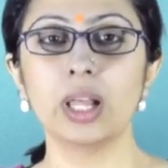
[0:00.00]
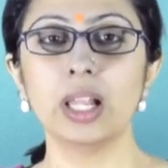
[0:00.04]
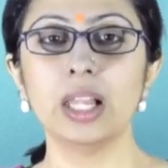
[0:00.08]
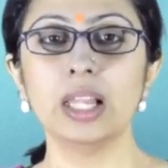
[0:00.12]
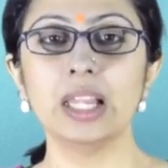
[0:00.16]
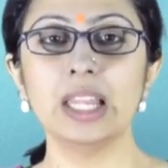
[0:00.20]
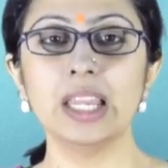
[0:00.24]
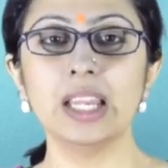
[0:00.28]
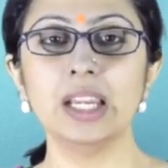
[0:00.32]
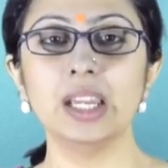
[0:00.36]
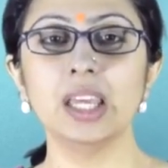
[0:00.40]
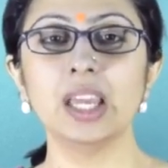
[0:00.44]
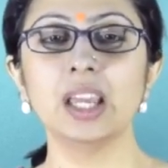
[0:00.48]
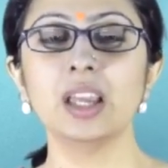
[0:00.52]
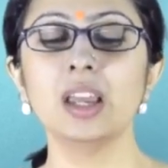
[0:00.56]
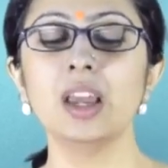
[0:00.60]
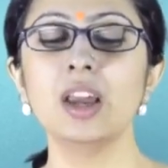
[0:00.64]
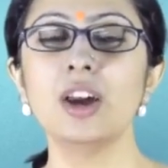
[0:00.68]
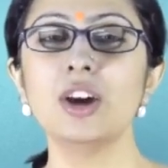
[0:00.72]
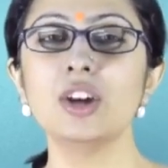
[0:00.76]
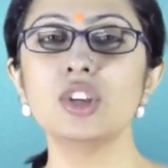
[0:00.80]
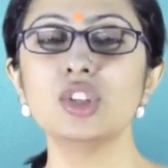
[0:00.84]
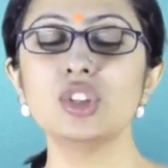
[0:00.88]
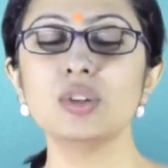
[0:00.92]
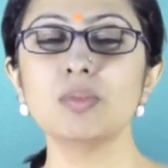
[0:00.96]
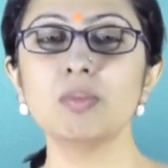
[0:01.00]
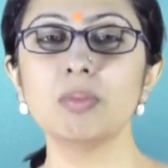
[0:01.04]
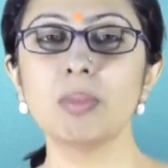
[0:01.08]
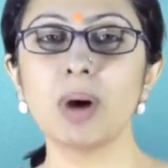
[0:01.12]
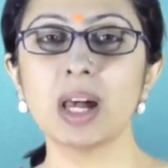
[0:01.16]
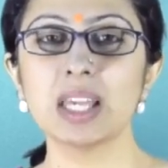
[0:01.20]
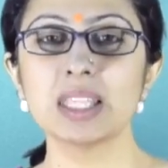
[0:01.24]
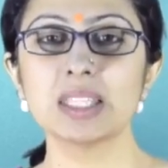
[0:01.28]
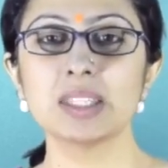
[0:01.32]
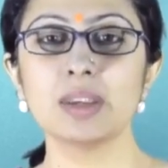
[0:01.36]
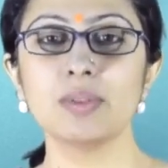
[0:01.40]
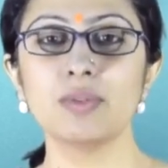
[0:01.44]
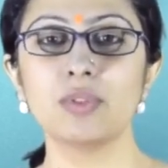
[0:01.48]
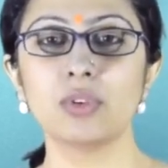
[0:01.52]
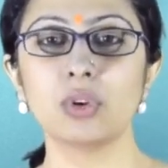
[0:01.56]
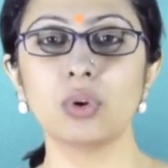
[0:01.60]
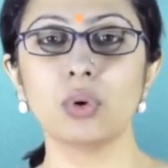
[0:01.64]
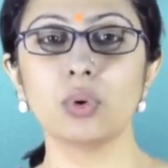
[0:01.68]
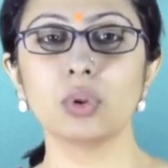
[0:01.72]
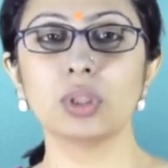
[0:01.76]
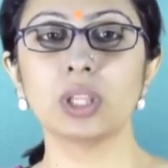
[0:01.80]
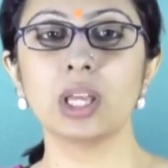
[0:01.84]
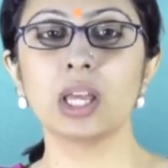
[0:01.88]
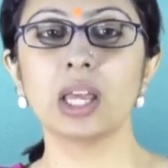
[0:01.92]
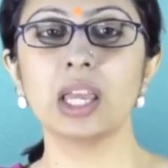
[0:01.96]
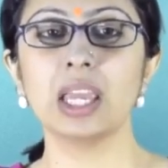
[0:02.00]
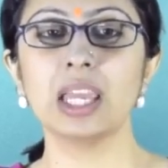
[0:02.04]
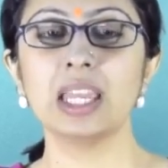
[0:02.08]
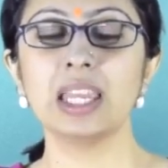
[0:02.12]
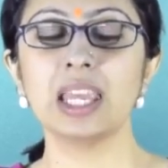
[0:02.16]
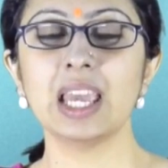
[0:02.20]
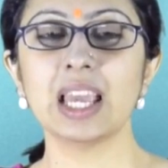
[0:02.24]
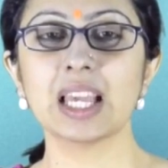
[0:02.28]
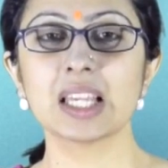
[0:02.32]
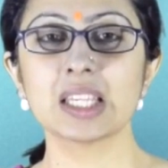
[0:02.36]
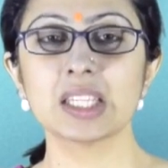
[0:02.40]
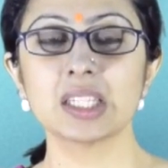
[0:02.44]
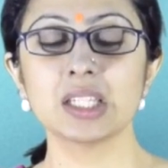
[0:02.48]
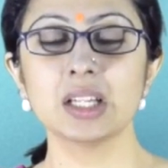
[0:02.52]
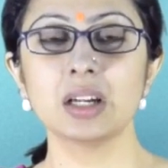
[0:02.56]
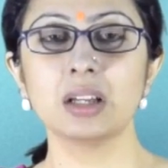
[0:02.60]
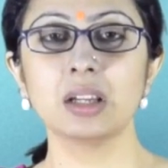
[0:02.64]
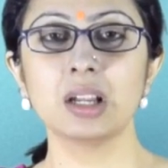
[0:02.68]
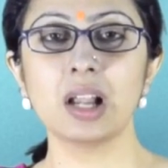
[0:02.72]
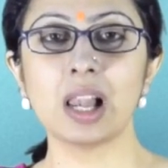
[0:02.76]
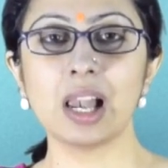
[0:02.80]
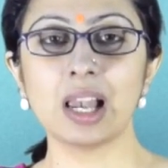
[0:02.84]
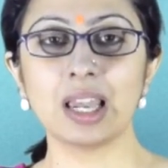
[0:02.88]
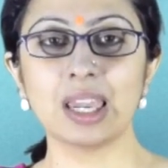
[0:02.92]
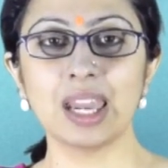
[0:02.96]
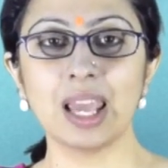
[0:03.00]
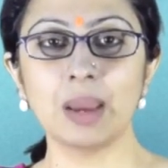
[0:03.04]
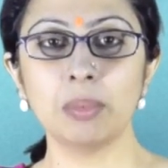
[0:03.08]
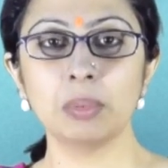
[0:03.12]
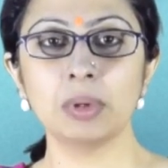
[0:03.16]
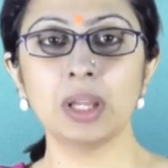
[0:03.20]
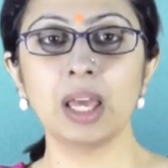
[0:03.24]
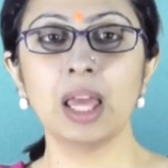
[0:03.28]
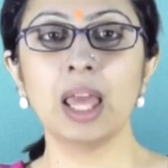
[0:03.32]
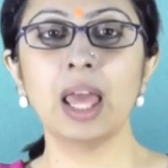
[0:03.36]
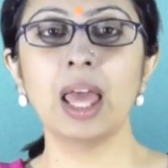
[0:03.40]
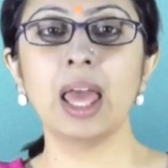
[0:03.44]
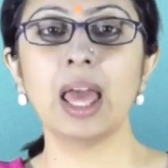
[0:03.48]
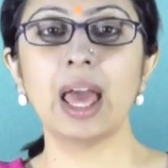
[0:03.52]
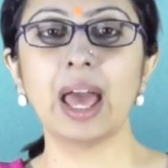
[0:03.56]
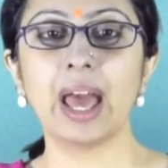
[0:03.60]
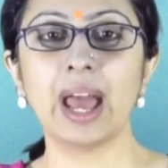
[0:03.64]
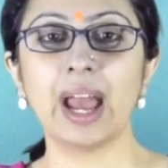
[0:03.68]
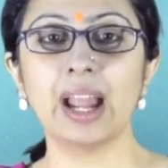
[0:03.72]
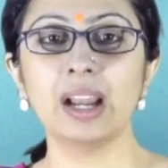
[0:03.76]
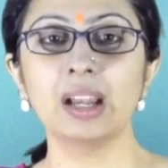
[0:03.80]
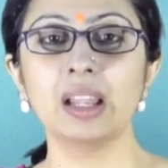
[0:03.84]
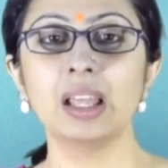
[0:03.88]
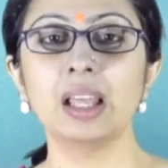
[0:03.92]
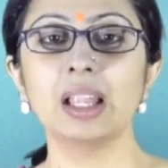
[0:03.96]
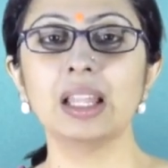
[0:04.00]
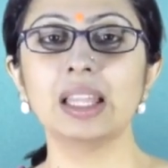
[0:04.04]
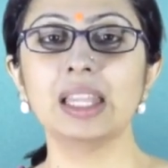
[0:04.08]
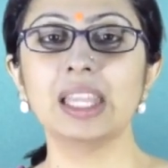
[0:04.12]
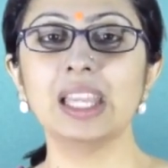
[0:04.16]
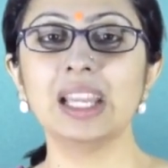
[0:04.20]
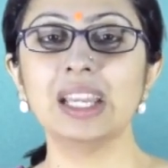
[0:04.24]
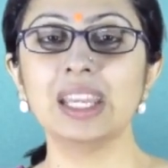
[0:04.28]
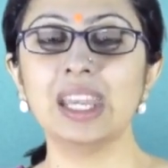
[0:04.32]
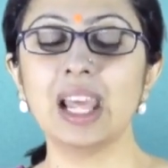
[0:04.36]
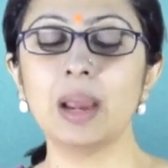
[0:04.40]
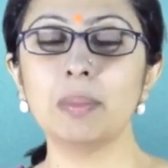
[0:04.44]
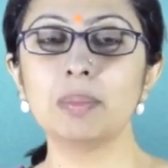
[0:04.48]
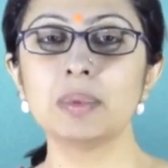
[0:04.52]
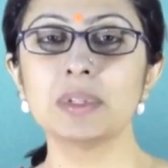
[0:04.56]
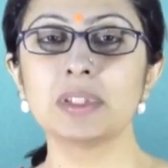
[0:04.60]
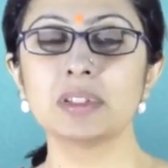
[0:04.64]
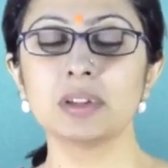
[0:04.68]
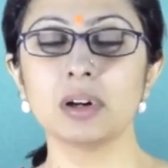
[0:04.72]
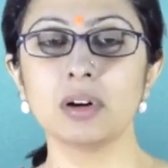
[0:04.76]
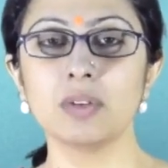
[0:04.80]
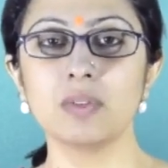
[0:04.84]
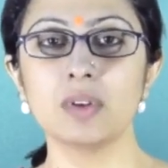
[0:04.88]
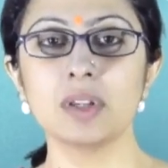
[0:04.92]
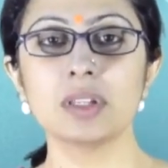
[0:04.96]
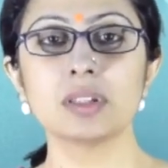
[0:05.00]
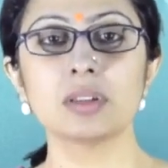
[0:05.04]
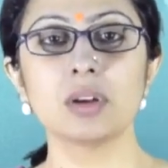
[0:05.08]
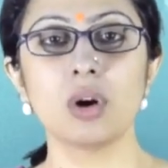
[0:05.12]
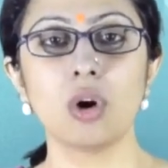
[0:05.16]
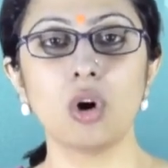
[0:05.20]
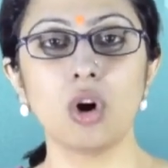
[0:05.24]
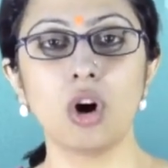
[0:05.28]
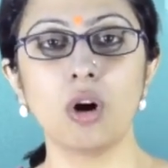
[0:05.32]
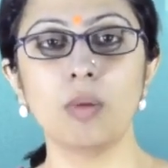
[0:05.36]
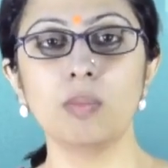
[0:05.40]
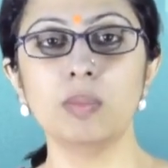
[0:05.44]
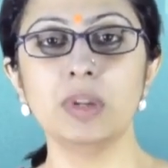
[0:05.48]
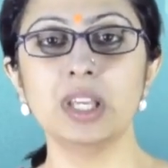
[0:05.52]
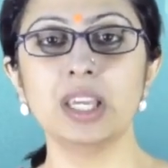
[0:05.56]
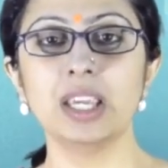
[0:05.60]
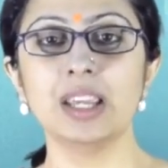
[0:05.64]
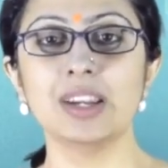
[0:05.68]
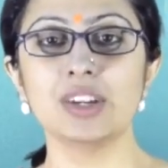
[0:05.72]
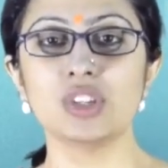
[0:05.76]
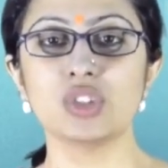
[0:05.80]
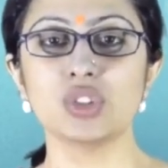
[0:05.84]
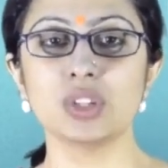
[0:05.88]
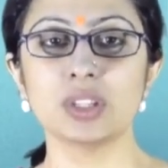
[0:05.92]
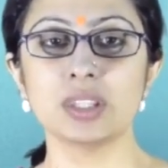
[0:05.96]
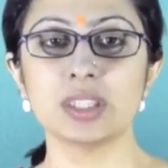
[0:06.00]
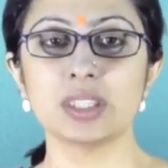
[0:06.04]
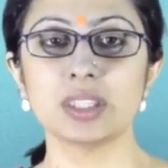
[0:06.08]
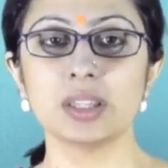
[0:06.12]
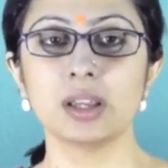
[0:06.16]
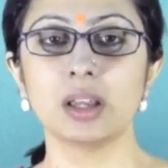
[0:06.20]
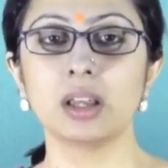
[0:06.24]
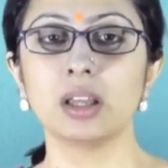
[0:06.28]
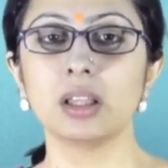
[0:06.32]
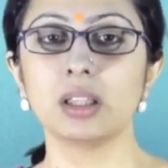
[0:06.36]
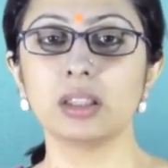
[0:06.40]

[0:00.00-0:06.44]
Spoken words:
leading to massive growth in external debt and the debt service obligations.